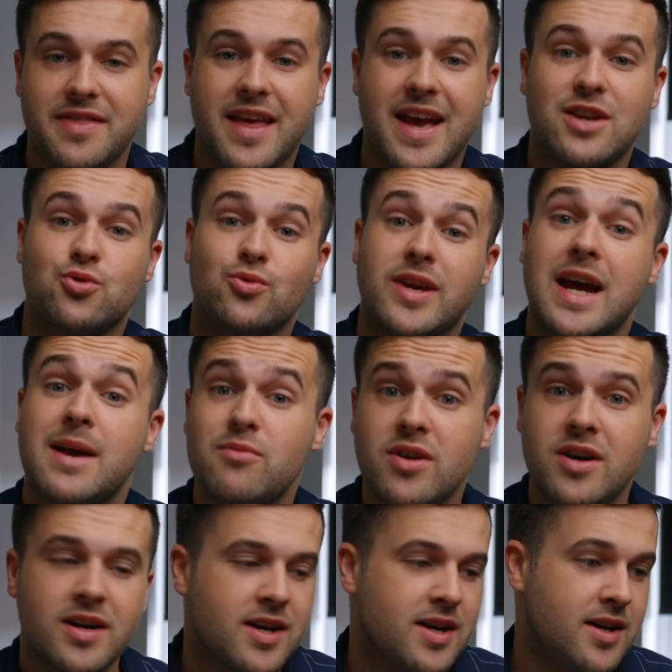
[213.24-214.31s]
the actual
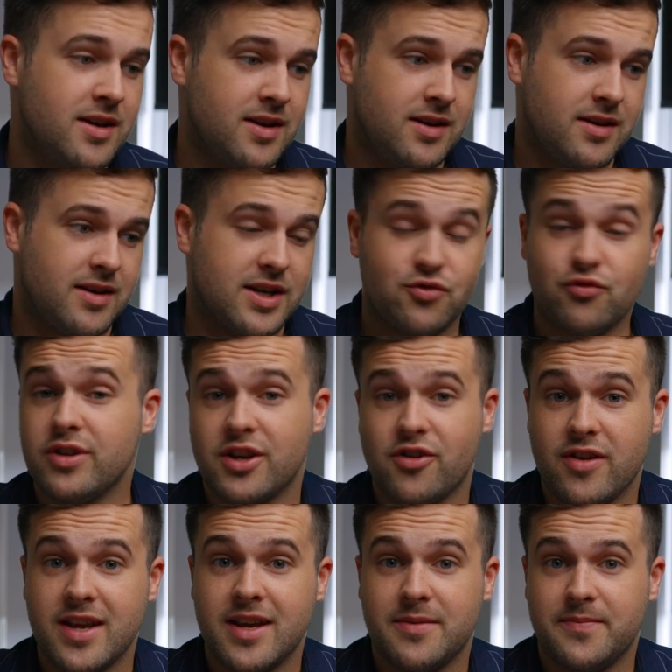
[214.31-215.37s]
camera is really
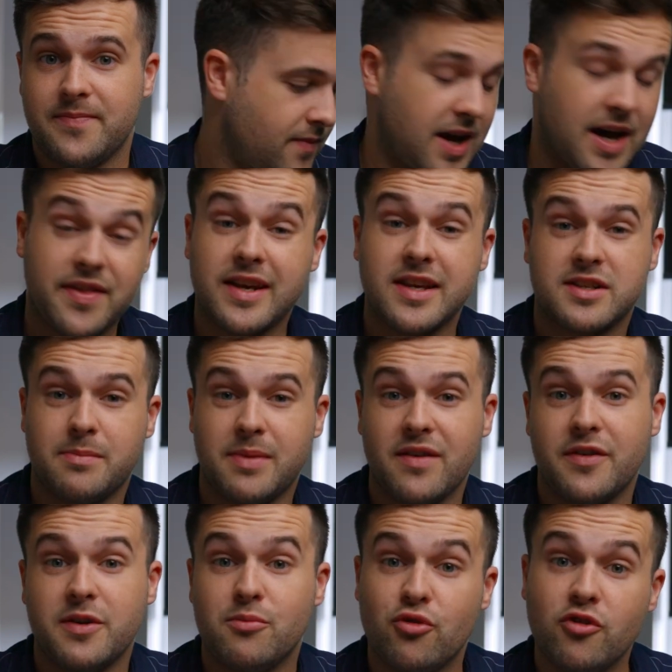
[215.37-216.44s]
great. I think it's a bit of
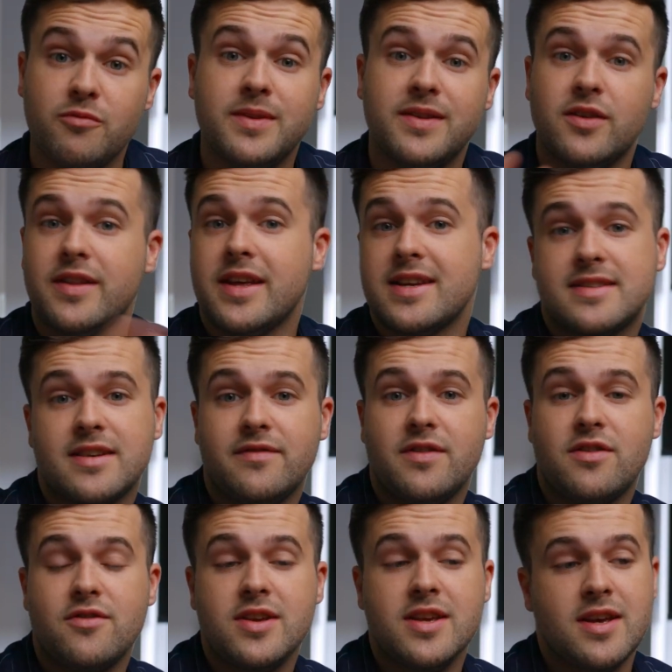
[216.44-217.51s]
an improvement on the
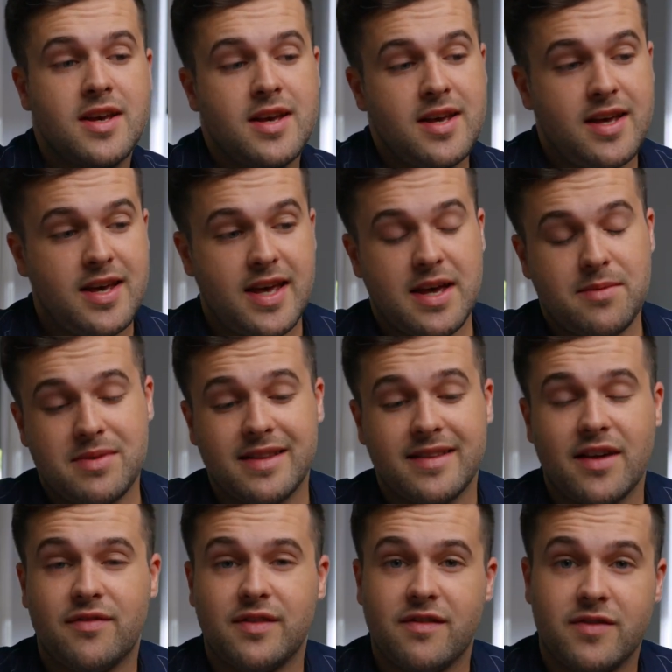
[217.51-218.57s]
A7 III. You can
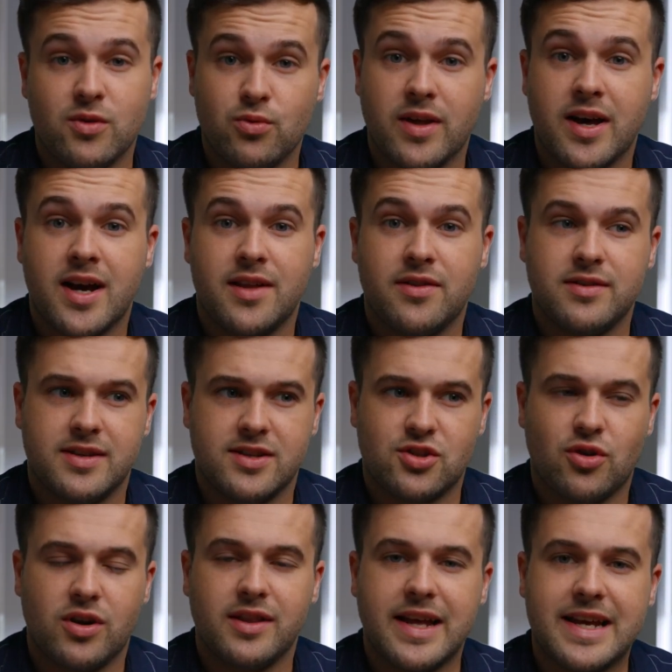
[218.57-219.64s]
definitely feel that. It's
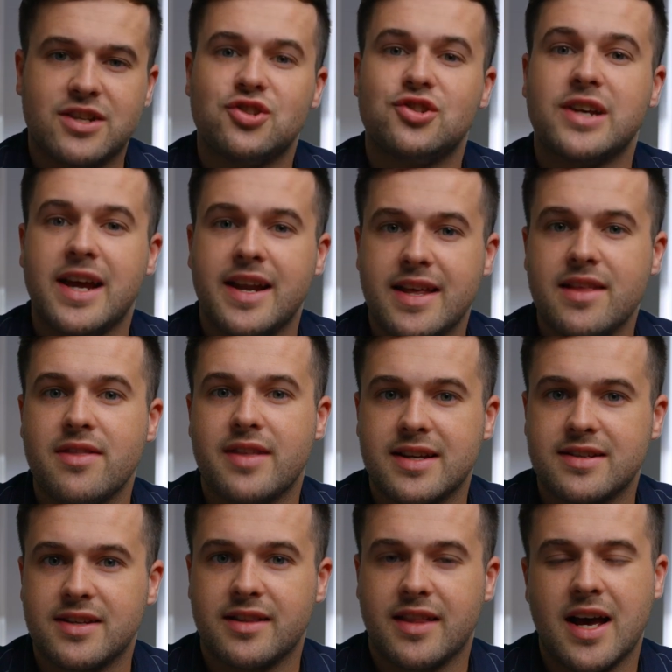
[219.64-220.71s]
sort of less jittery and
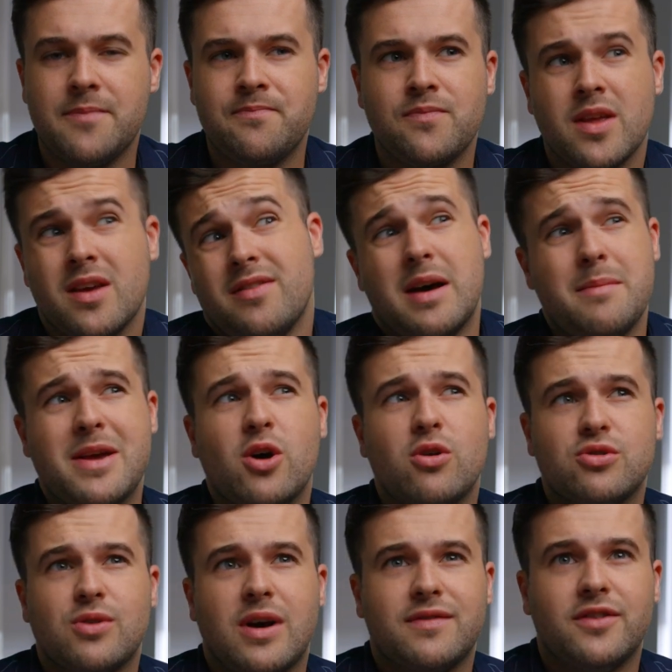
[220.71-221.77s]
things like that. That might
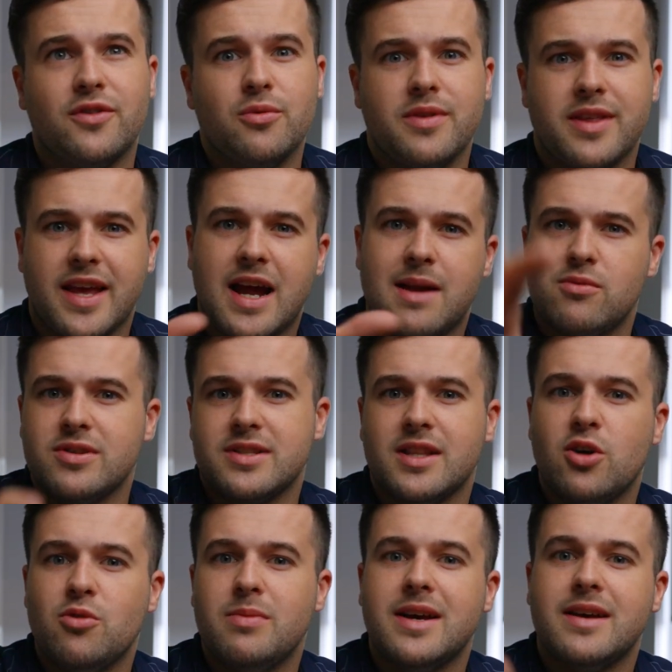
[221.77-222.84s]
also have to do with the camera's a
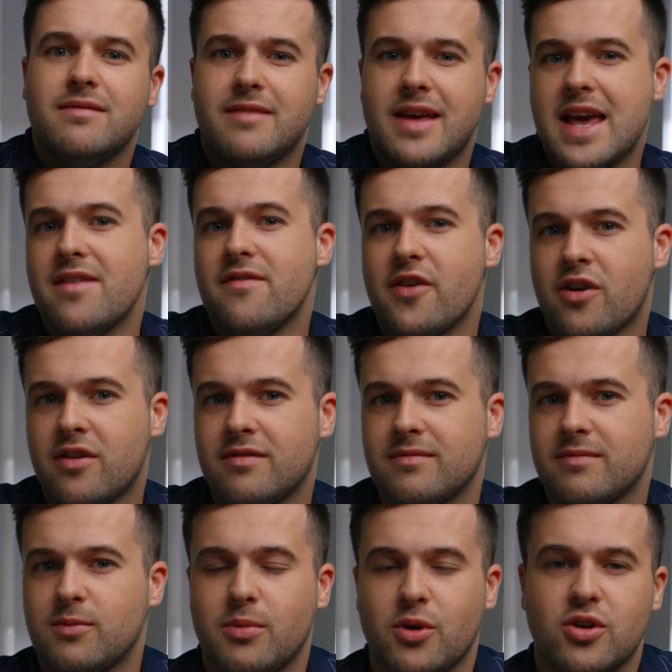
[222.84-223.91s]
little bit heavier
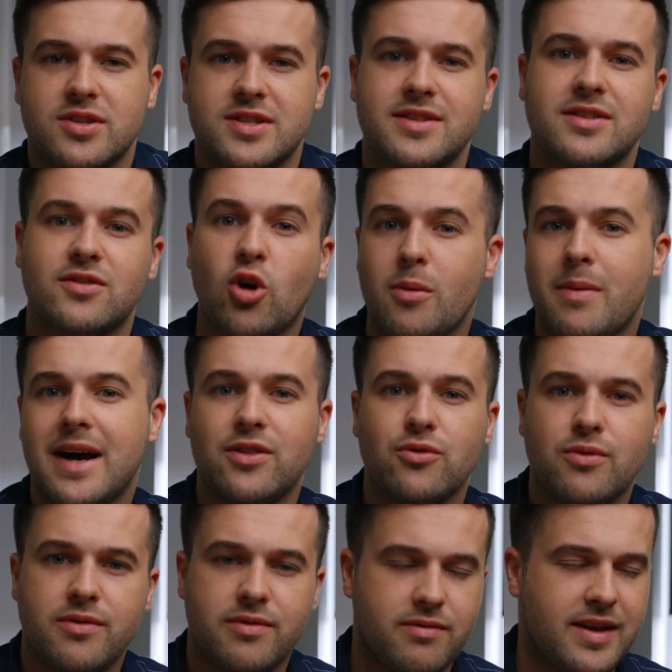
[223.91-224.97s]
because of the top handle
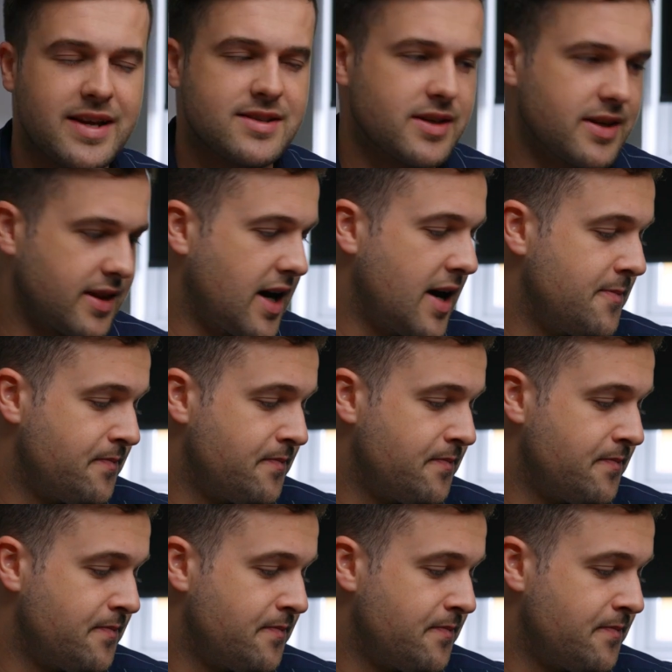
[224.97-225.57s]
and things like that.